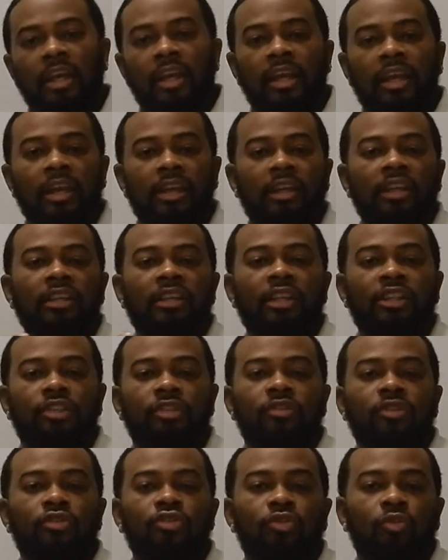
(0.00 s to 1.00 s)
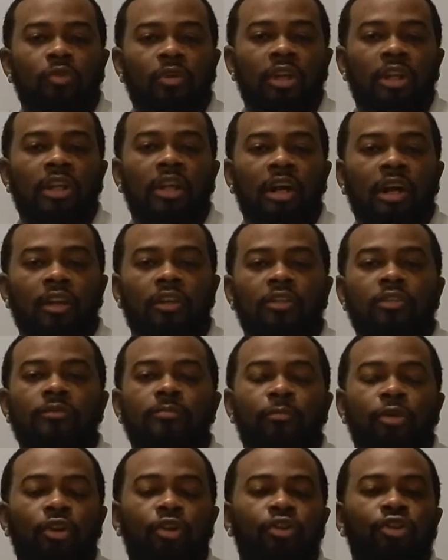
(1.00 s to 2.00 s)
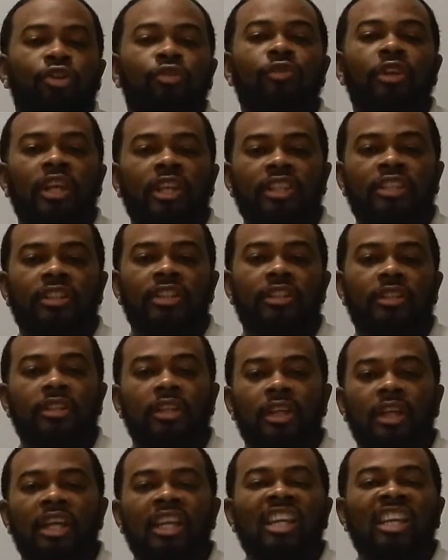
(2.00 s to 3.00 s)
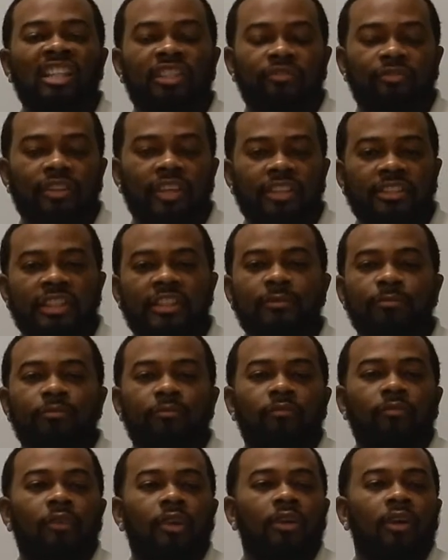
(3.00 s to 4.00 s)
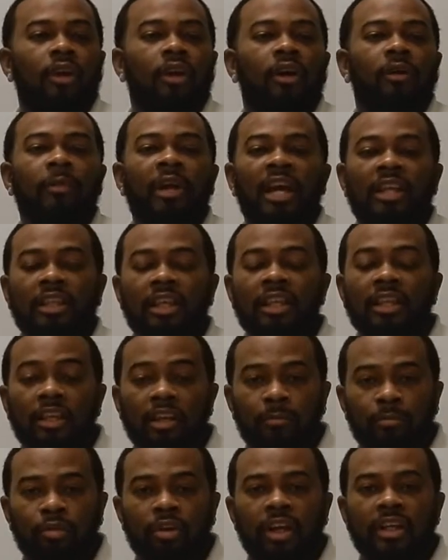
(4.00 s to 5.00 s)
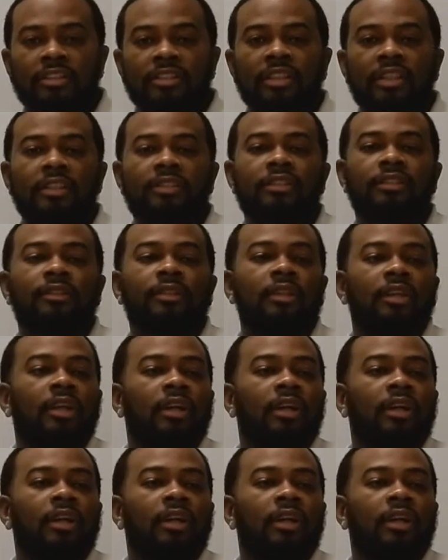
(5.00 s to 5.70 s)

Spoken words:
an additional $20 per donation each visit at the end of the process.